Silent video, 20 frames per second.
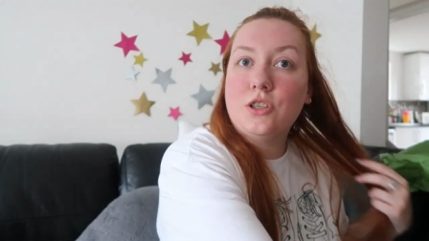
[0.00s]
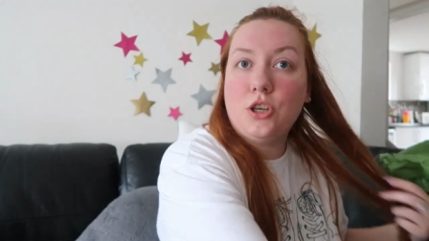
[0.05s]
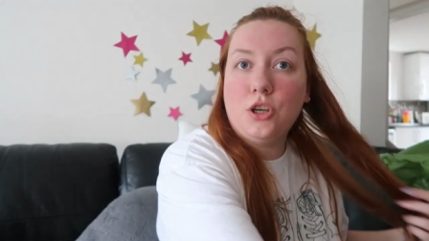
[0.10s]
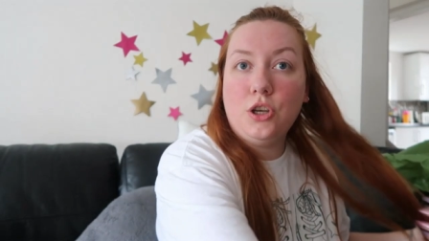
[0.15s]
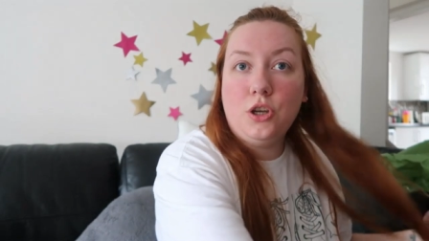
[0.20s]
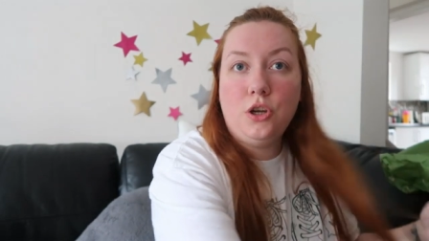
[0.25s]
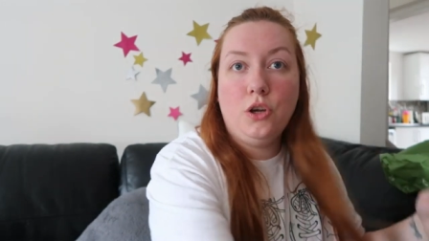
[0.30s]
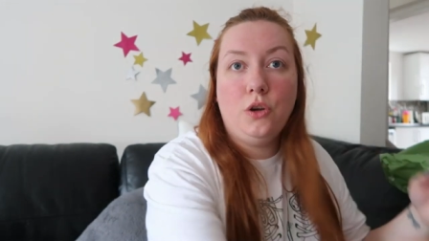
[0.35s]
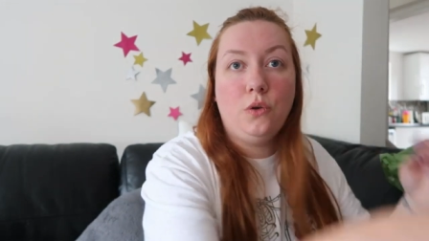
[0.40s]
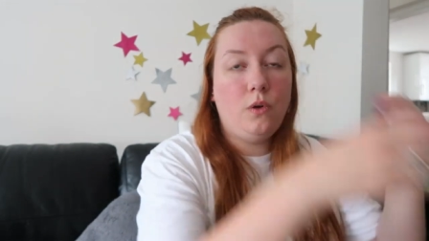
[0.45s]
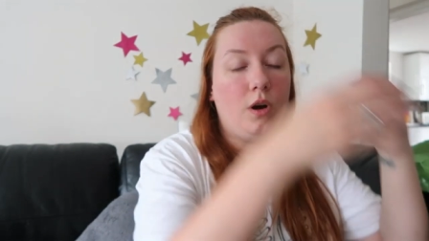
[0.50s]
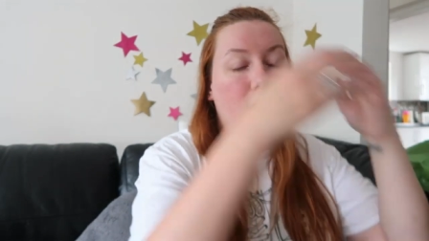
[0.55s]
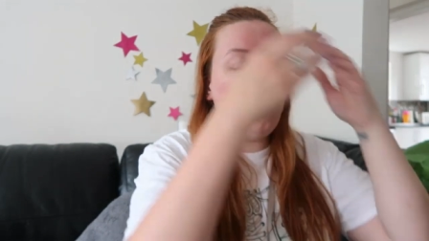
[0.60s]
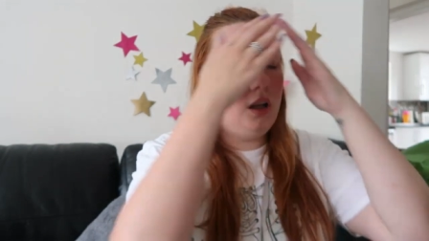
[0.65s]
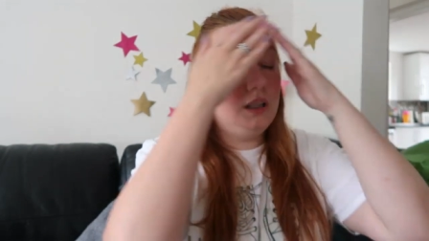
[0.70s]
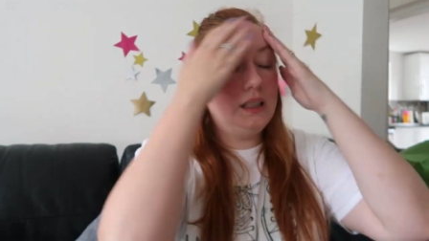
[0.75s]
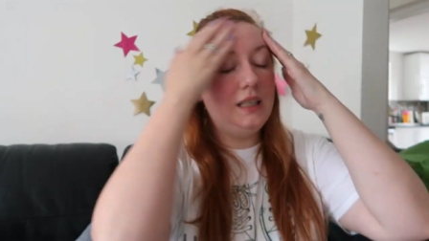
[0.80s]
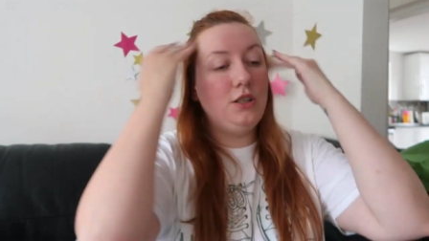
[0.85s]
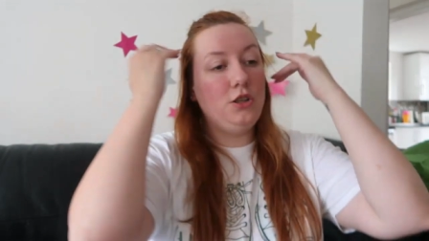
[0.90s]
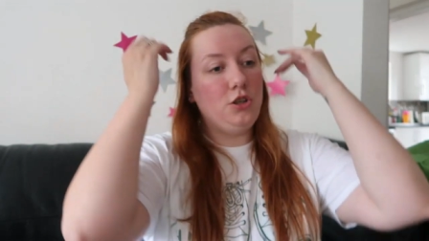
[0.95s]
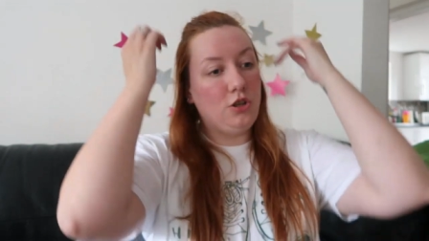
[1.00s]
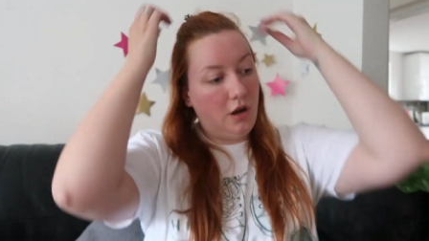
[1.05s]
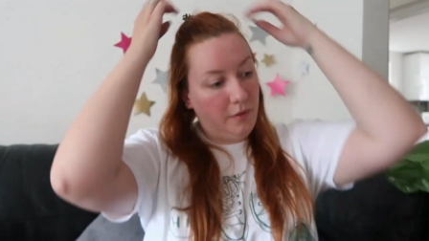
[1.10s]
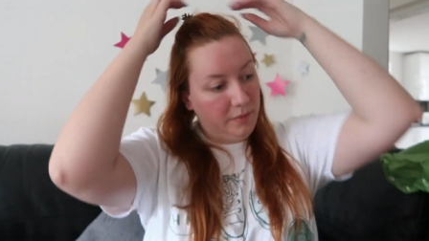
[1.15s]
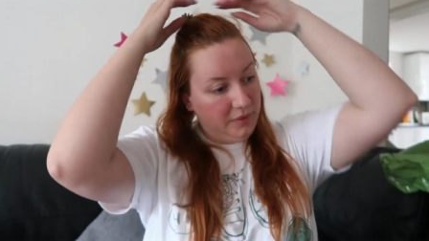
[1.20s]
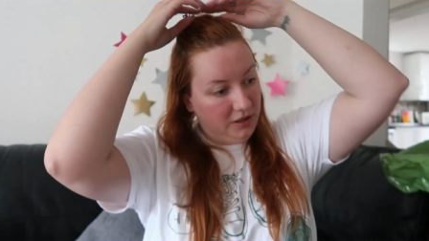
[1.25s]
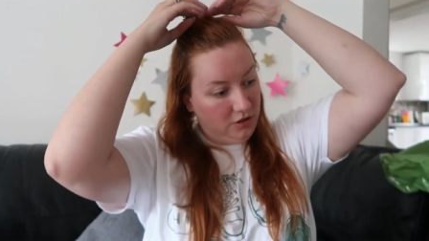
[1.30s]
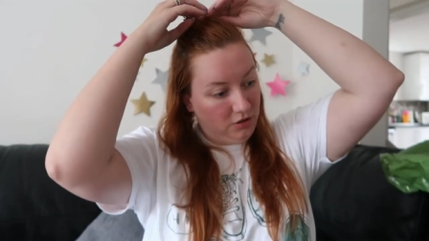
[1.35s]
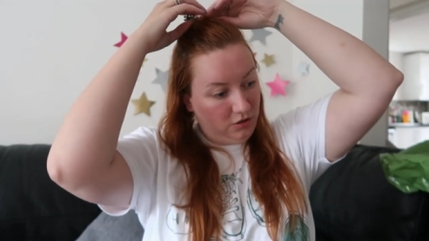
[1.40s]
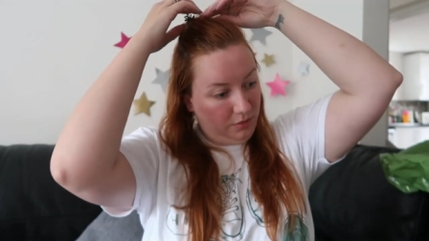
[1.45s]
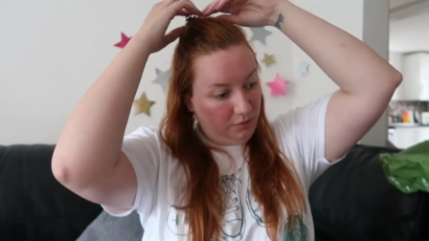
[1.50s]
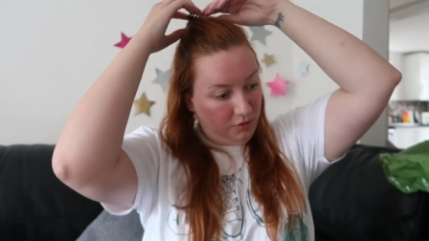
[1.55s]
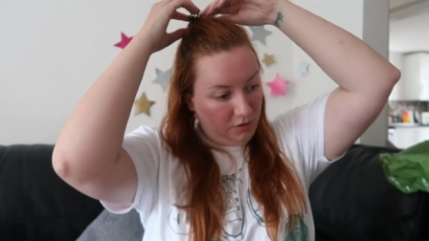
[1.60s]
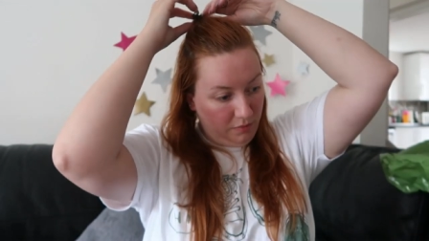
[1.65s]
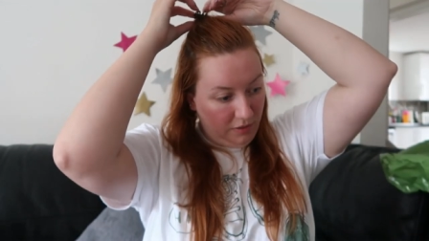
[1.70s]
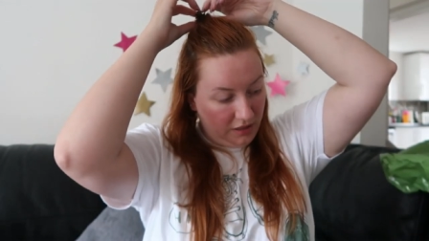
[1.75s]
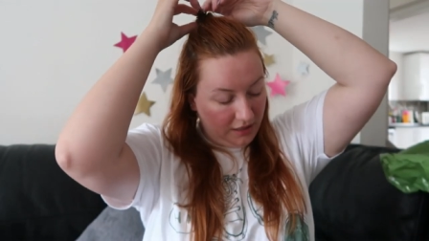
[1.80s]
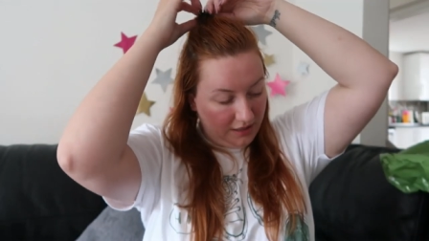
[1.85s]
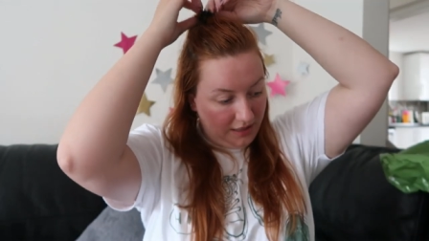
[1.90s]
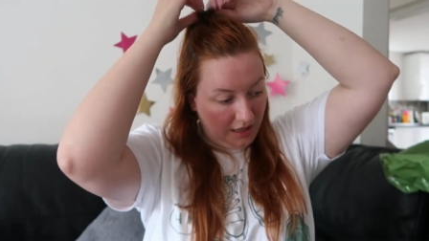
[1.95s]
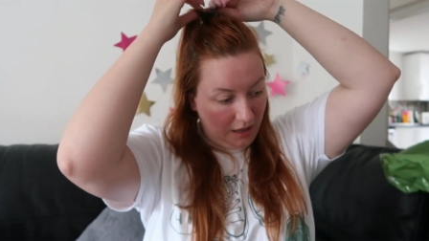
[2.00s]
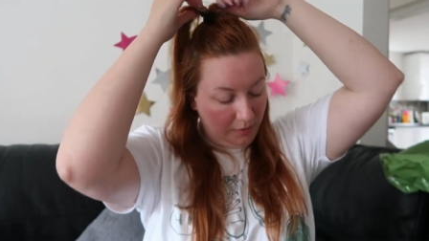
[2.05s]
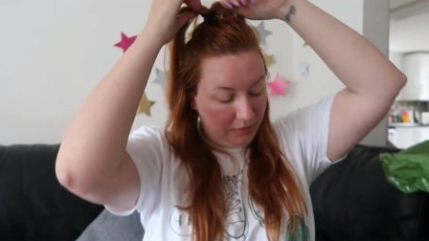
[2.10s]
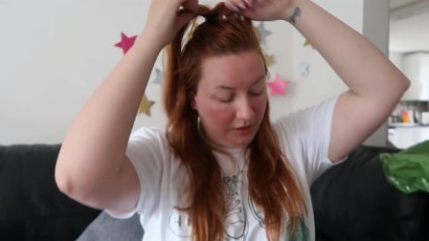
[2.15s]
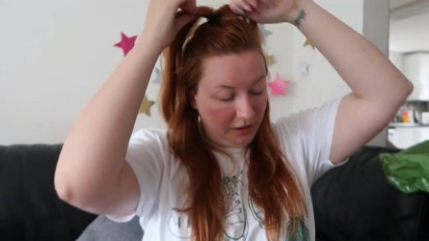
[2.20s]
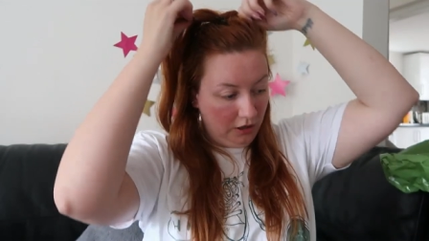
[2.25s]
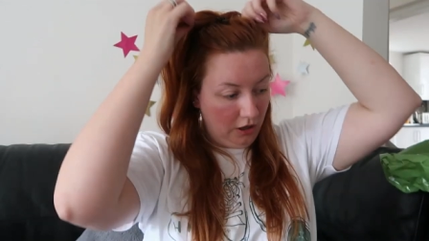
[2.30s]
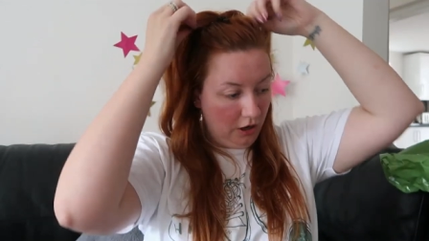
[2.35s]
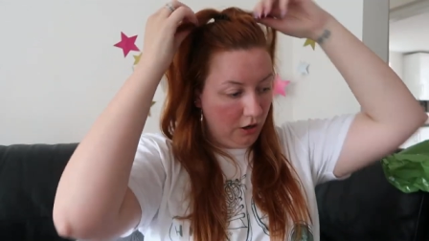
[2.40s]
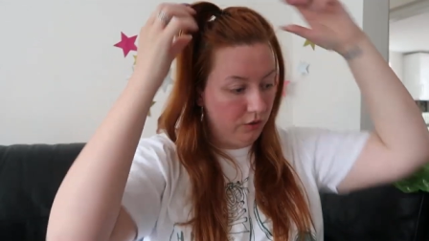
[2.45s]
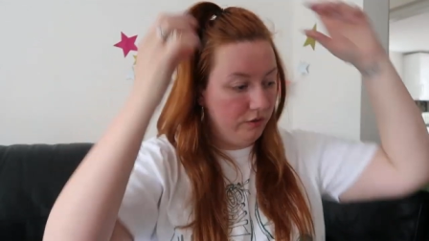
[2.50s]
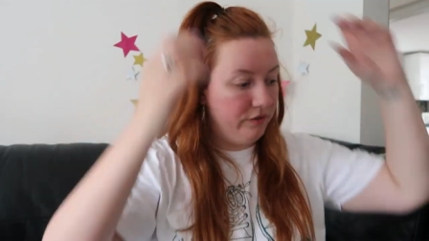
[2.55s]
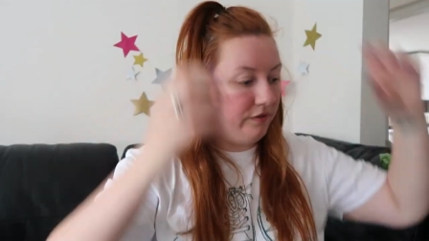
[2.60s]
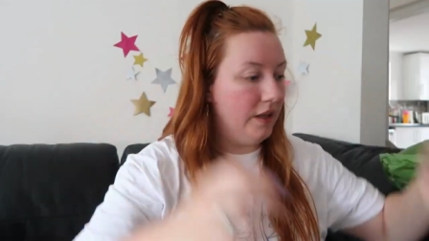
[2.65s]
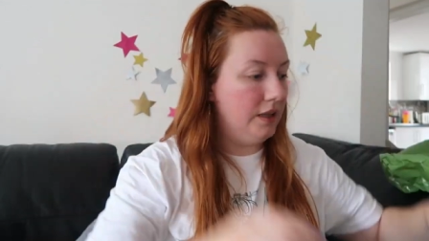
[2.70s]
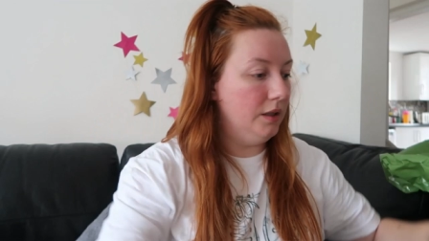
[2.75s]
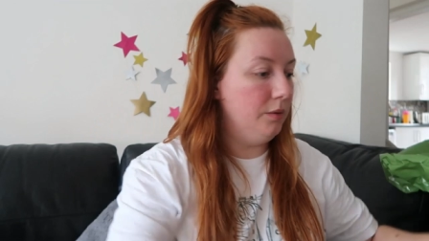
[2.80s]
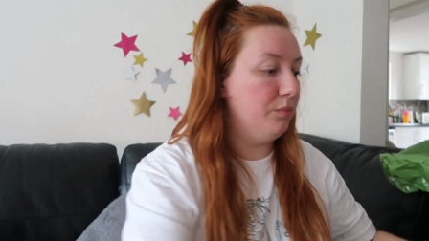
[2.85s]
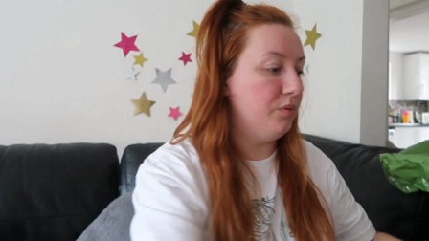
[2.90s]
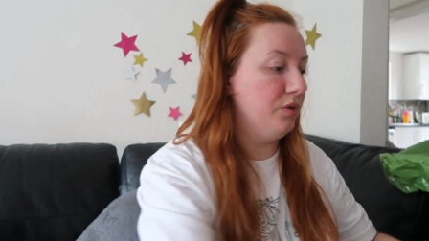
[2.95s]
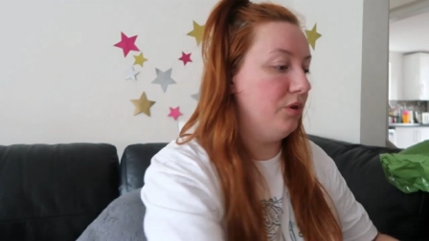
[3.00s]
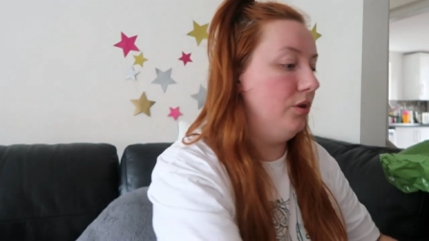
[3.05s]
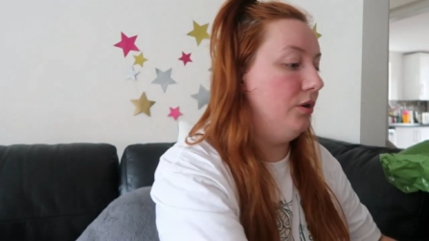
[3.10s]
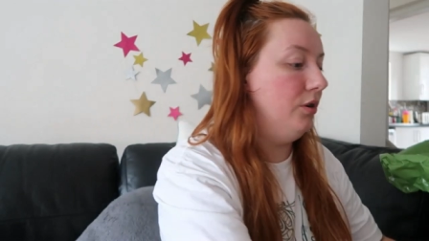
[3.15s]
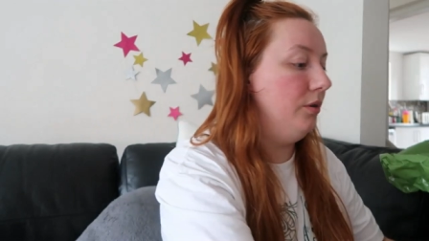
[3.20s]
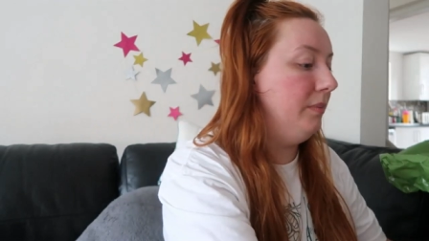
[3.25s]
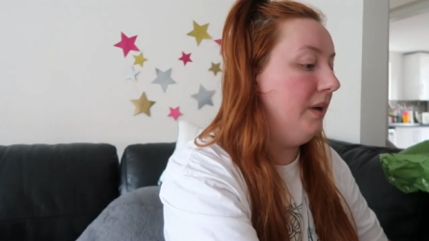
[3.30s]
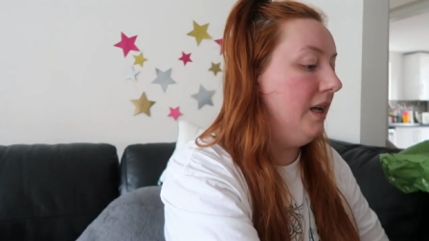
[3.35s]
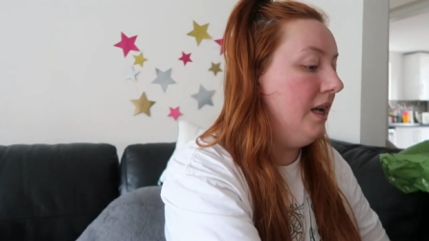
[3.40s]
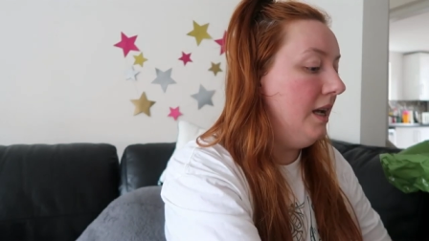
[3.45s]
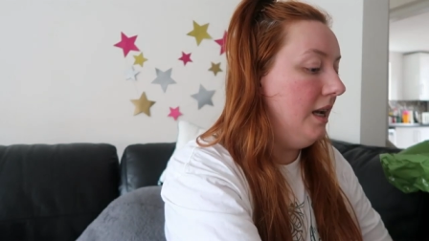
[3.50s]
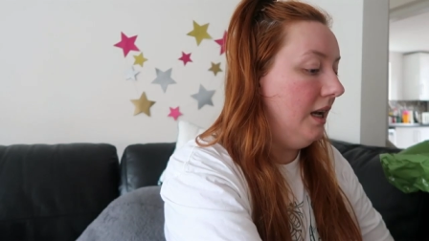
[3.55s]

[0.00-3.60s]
to Holly's shop in the description box down below Fell and Broom